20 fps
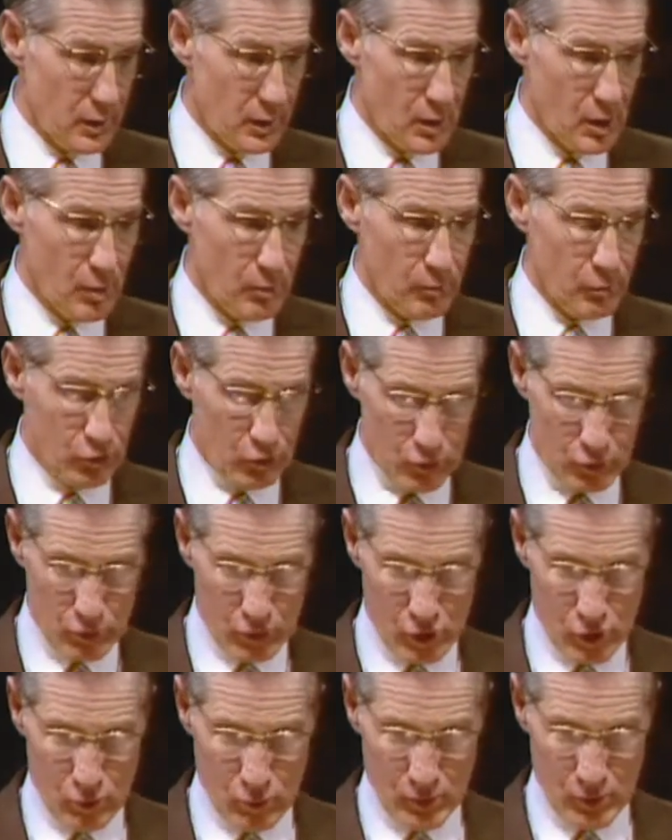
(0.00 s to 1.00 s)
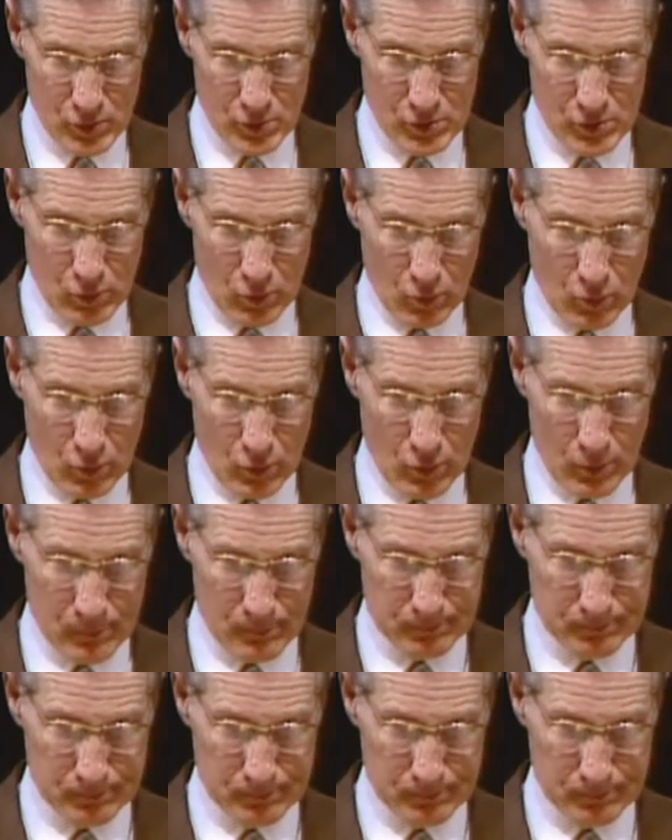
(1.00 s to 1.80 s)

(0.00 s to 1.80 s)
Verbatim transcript: come to a human soul.